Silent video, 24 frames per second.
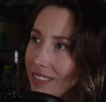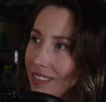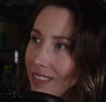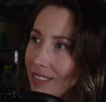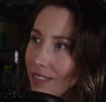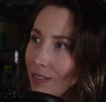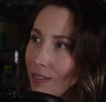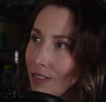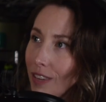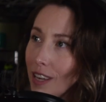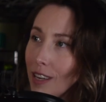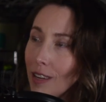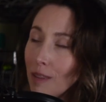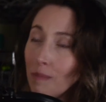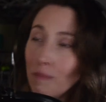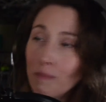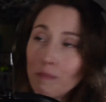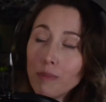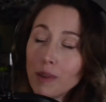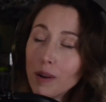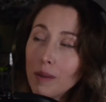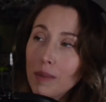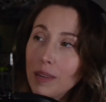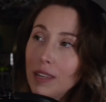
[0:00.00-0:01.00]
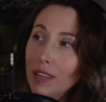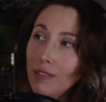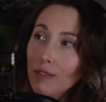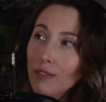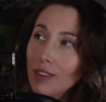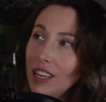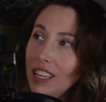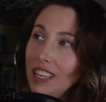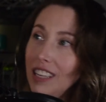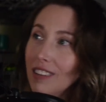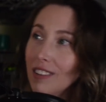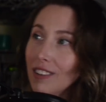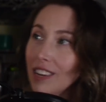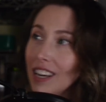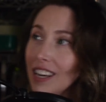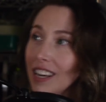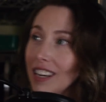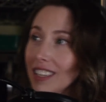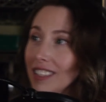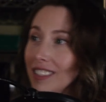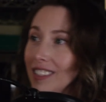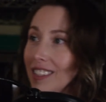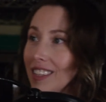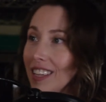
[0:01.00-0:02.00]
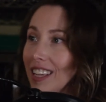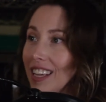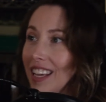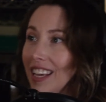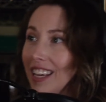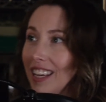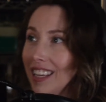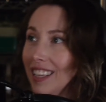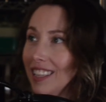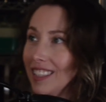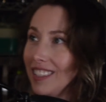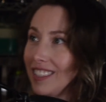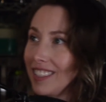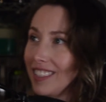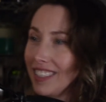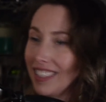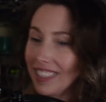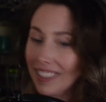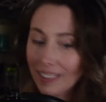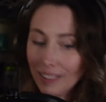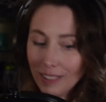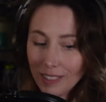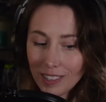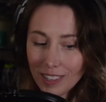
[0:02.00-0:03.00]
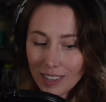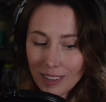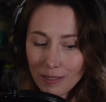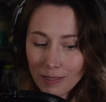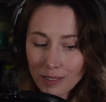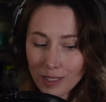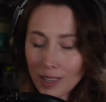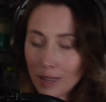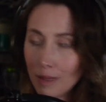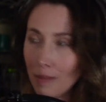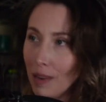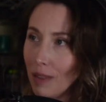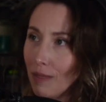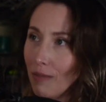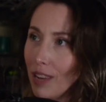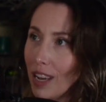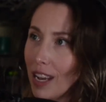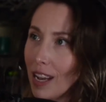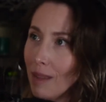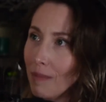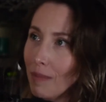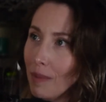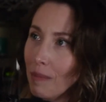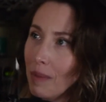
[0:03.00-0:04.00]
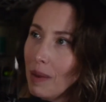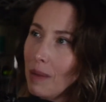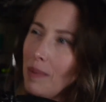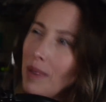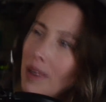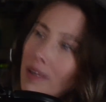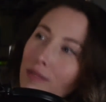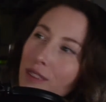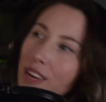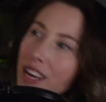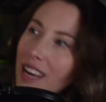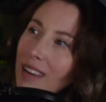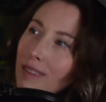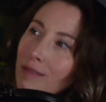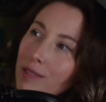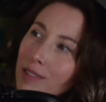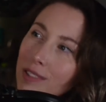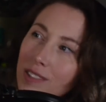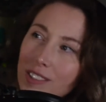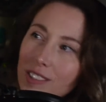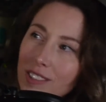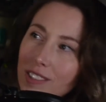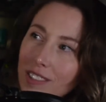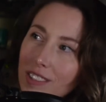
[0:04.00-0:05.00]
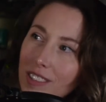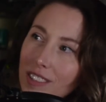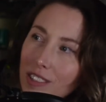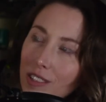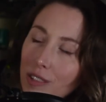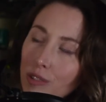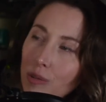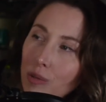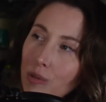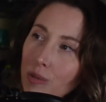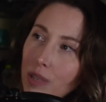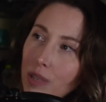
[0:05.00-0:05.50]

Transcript: Fuck primitive radio gods. It was going to be a van, but maybe a van was just too...